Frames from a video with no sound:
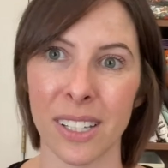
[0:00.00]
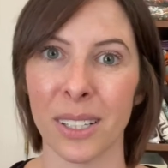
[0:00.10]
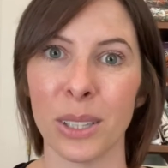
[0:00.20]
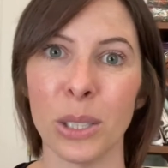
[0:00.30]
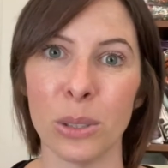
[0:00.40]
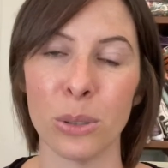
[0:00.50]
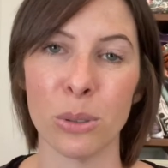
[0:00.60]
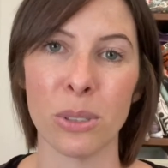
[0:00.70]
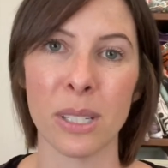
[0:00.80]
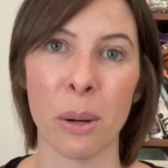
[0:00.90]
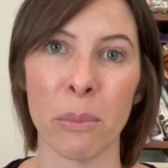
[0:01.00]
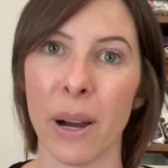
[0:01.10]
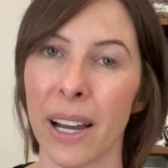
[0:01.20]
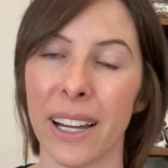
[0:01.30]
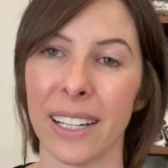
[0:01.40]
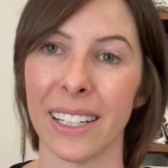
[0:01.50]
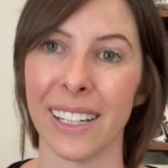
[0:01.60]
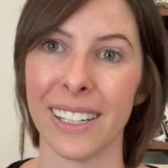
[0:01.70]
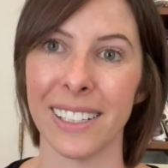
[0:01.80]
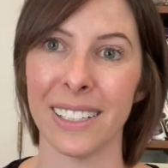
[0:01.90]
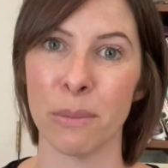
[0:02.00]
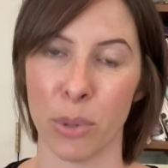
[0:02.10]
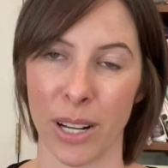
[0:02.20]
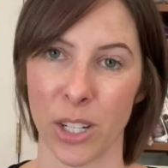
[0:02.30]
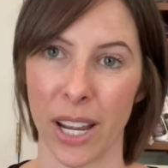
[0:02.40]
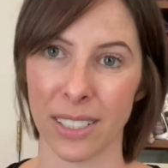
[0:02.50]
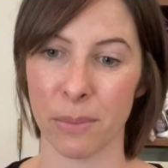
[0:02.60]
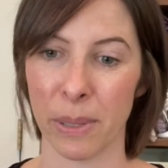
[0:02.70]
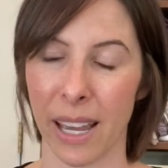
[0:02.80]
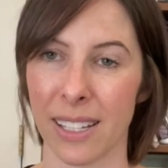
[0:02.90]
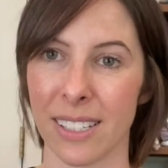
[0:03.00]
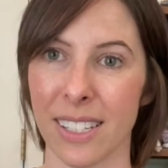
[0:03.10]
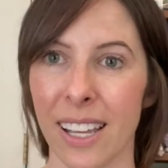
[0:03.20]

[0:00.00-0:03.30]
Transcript: lose my project because